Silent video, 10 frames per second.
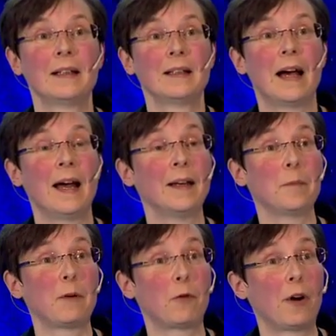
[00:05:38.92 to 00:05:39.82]

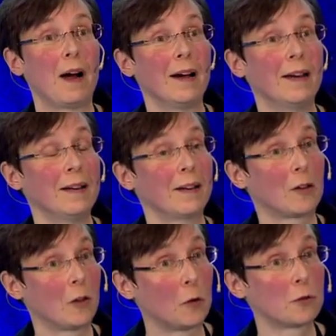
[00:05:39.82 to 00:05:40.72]
And before I
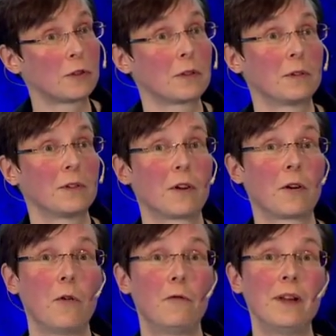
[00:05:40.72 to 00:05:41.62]
close
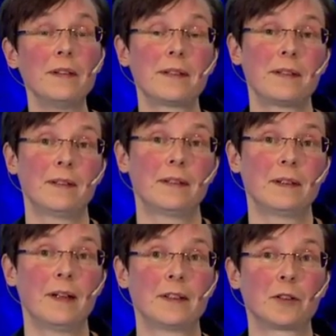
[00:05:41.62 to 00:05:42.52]
the conference,
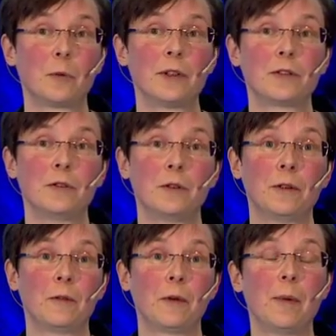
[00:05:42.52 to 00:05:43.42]
I just want
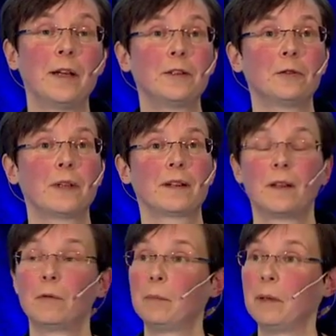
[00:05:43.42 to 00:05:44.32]
to remind you that
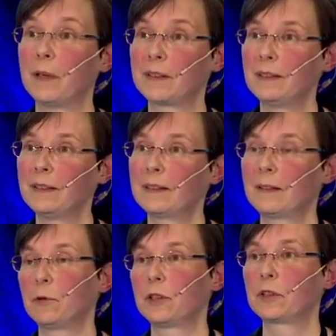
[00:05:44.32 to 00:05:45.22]
there will be
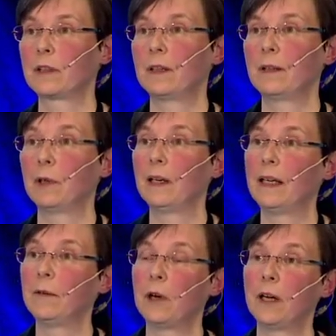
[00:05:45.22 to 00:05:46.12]
buses which will
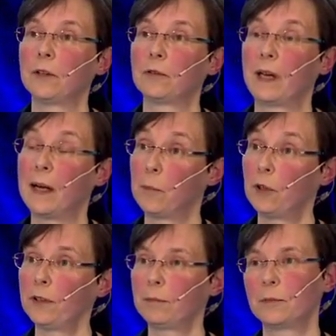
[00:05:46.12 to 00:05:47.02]
leave either to
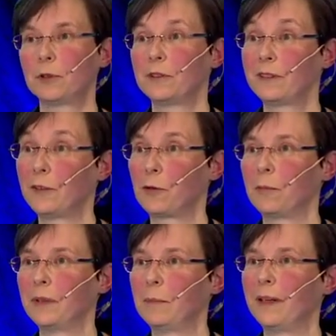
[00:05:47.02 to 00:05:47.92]
airport or to
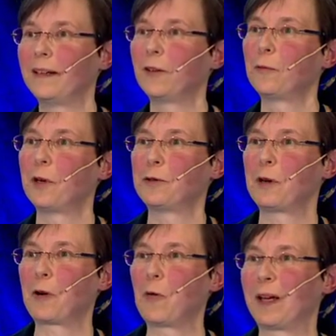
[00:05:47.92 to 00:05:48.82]
Centrum, depending on where you
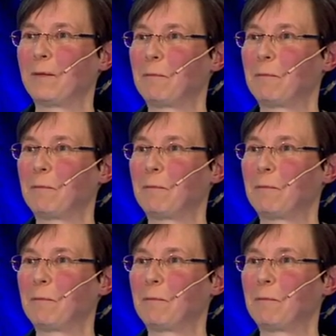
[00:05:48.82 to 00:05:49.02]
are going.